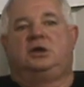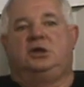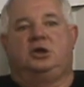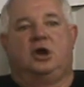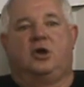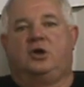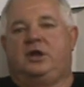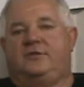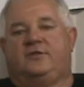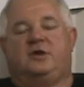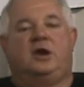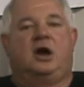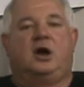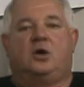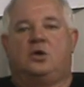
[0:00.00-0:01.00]
you don't
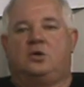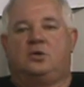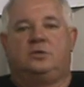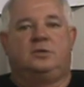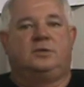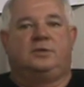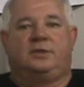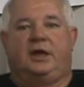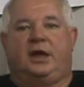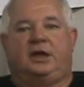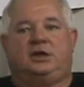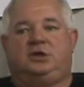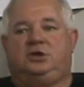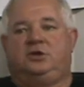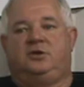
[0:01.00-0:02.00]
even know
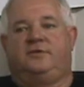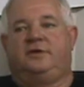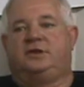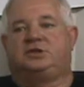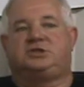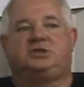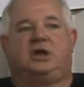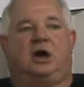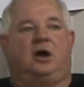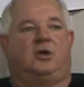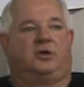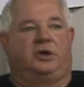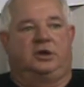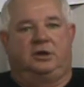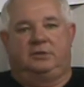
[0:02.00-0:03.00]
that you've
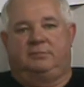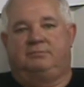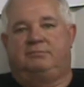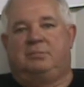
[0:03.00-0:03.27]
installed it.